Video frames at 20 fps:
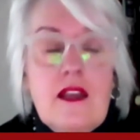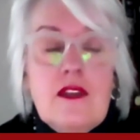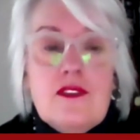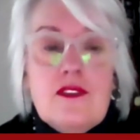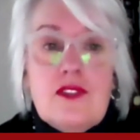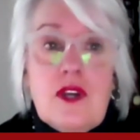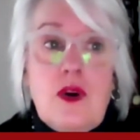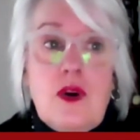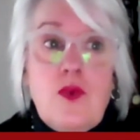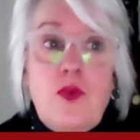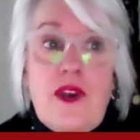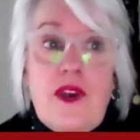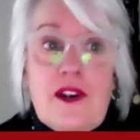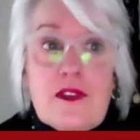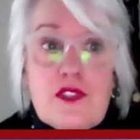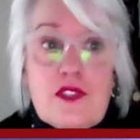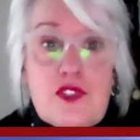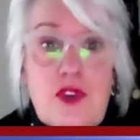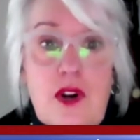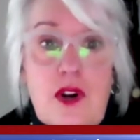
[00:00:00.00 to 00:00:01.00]
So we're
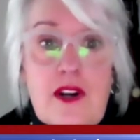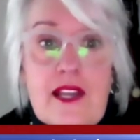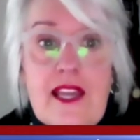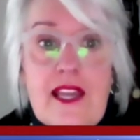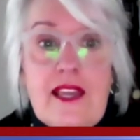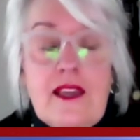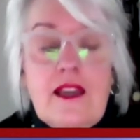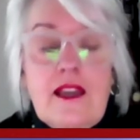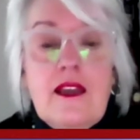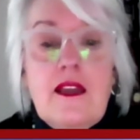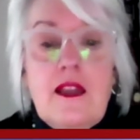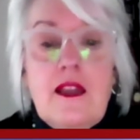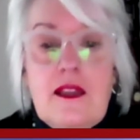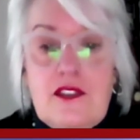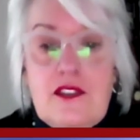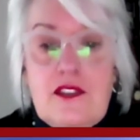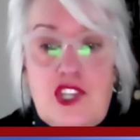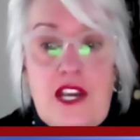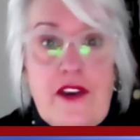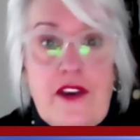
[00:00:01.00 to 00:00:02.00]
starting
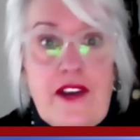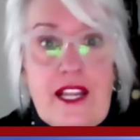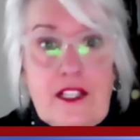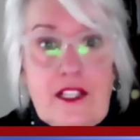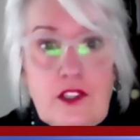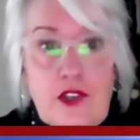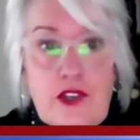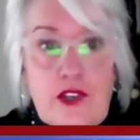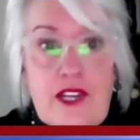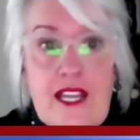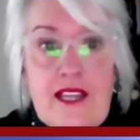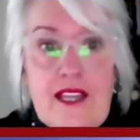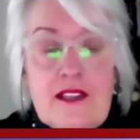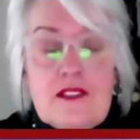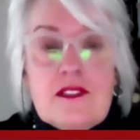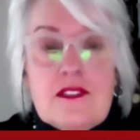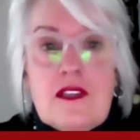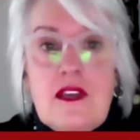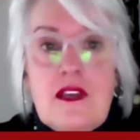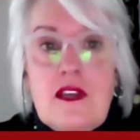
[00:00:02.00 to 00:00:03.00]
sharing
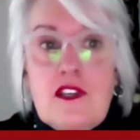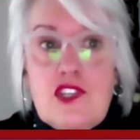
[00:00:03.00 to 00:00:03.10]
learnings,